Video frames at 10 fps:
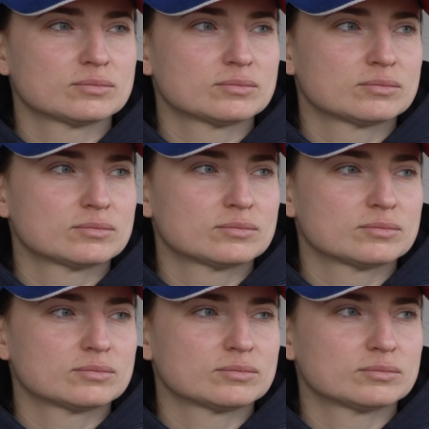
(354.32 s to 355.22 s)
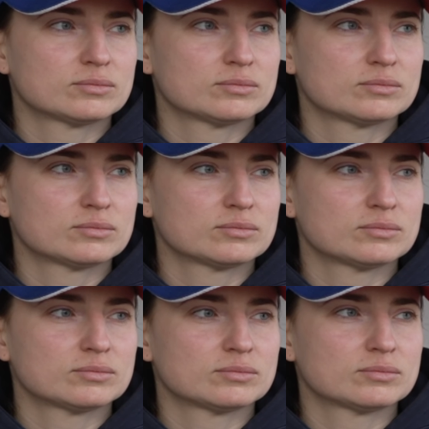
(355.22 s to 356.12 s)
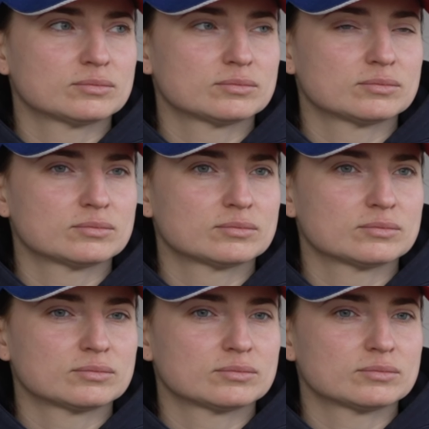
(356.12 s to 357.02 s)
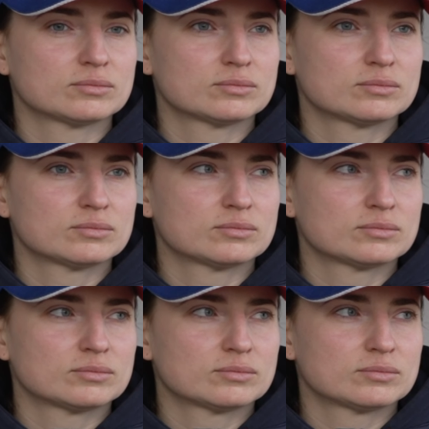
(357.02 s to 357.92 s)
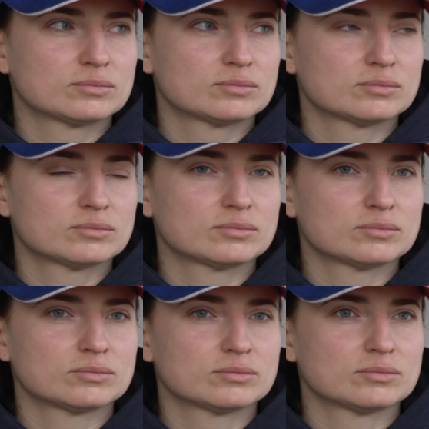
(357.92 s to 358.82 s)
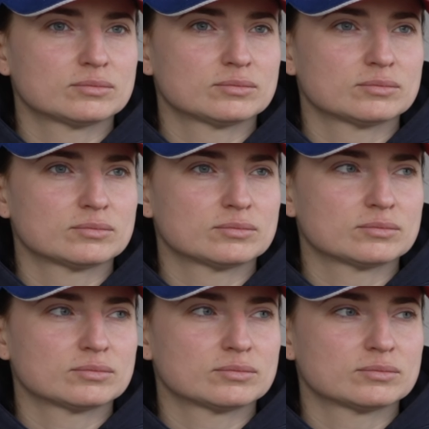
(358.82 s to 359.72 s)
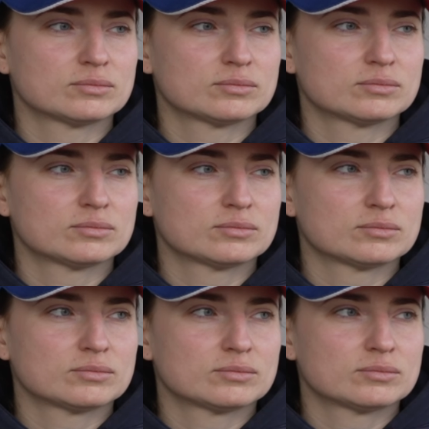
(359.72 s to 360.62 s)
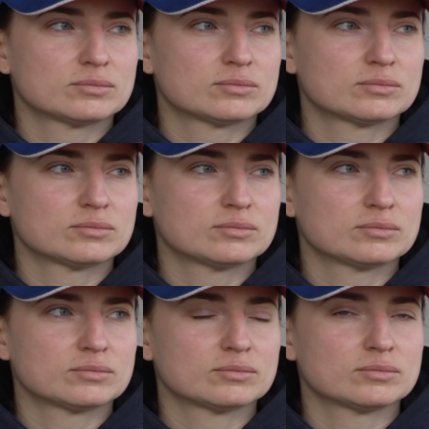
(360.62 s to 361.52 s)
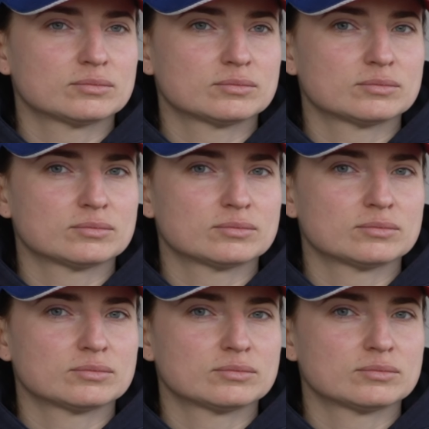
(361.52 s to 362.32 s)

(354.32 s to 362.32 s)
The person shown says nothing.